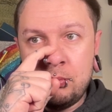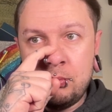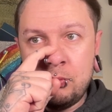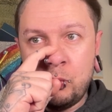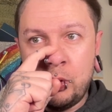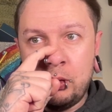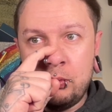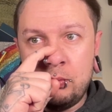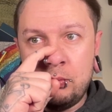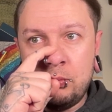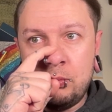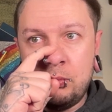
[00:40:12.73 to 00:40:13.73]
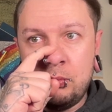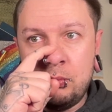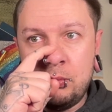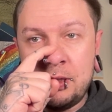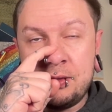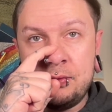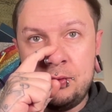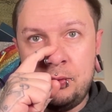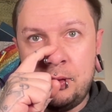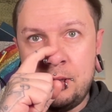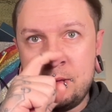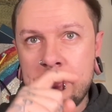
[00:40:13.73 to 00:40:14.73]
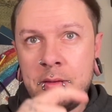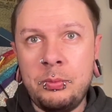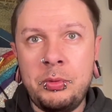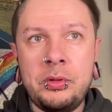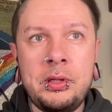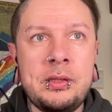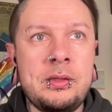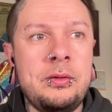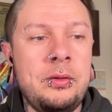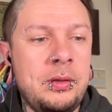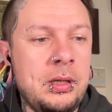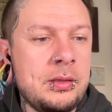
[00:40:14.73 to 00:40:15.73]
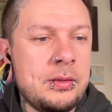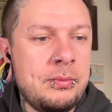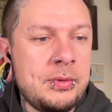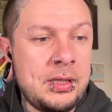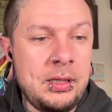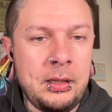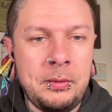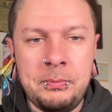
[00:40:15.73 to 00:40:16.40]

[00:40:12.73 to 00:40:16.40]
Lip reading: Well, that's in 2 days. Her birthday's in 2 days. Sunday.